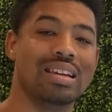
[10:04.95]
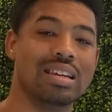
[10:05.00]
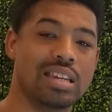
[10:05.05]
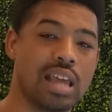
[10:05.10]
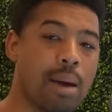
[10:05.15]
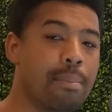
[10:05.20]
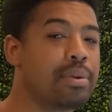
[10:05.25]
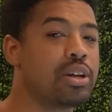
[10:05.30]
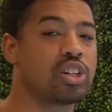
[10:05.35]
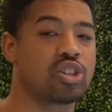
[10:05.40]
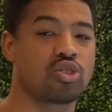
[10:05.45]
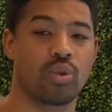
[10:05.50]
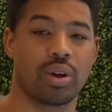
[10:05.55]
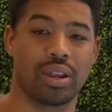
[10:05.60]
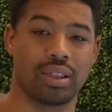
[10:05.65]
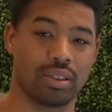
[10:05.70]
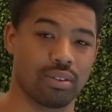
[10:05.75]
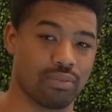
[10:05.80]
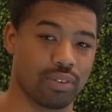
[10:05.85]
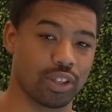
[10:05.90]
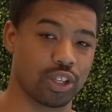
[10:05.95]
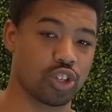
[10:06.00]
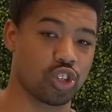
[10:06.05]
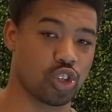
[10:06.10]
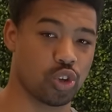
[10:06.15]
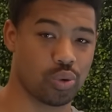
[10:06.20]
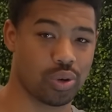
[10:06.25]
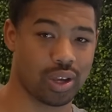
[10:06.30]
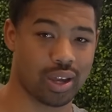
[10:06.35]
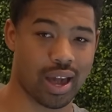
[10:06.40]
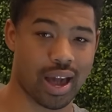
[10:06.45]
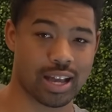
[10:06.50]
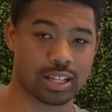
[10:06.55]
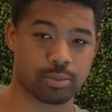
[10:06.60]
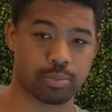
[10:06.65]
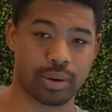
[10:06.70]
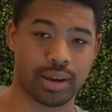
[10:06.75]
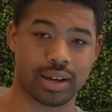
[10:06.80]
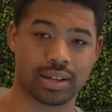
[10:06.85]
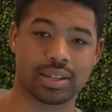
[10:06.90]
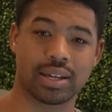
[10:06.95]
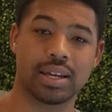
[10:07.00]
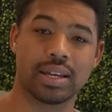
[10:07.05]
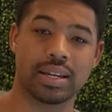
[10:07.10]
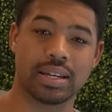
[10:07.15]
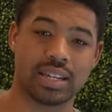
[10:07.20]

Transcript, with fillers: demonstrating the villain's unique aspect,